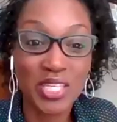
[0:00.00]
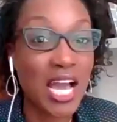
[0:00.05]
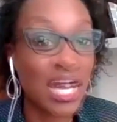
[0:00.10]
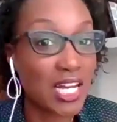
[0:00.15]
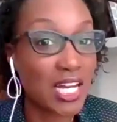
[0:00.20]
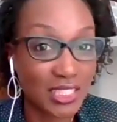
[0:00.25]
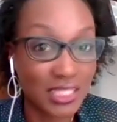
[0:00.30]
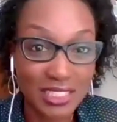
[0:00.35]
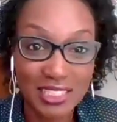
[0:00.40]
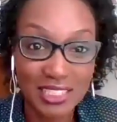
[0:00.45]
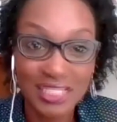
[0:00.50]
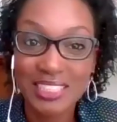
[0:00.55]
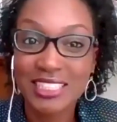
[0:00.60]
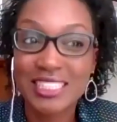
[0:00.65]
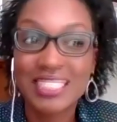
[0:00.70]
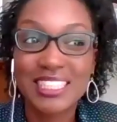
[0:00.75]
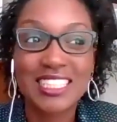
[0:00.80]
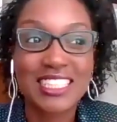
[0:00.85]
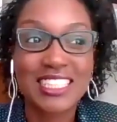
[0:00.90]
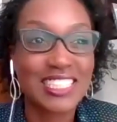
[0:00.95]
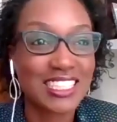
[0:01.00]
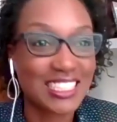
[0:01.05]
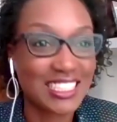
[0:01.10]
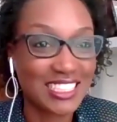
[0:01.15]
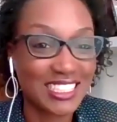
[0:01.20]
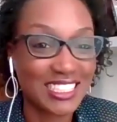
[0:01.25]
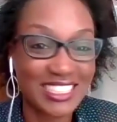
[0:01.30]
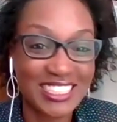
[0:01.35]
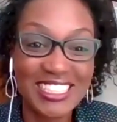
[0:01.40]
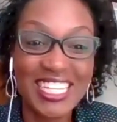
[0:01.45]
Christian writing
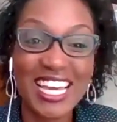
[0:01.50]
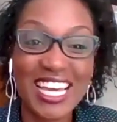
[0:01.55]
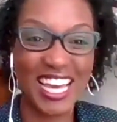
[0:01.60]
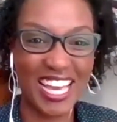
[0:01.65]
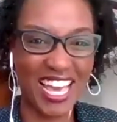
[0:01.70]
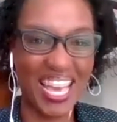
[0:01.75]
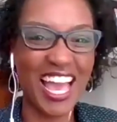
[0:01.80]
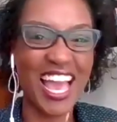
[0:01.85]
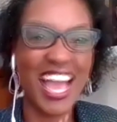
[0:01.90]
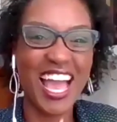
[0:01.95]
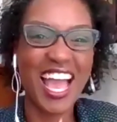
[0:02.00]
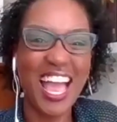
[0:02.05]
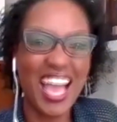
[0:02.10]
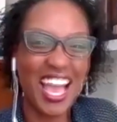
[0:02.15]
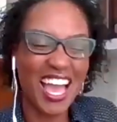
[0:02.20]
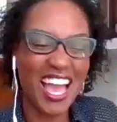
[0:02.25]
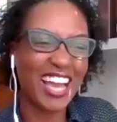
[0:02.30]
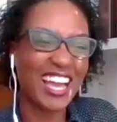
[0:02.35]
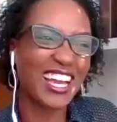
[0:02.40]
boot camp. So when